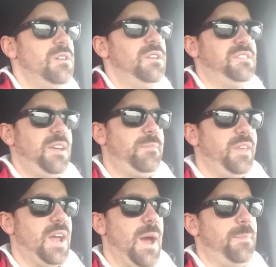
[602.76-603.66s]
the same
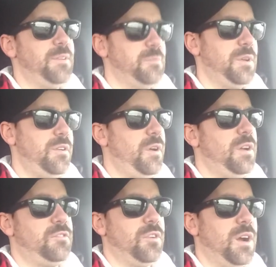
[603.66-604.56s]
thing happens when you're in
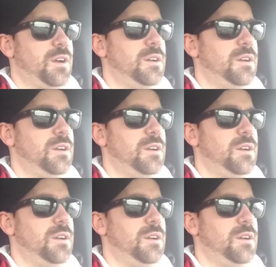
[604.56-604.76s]
a truck.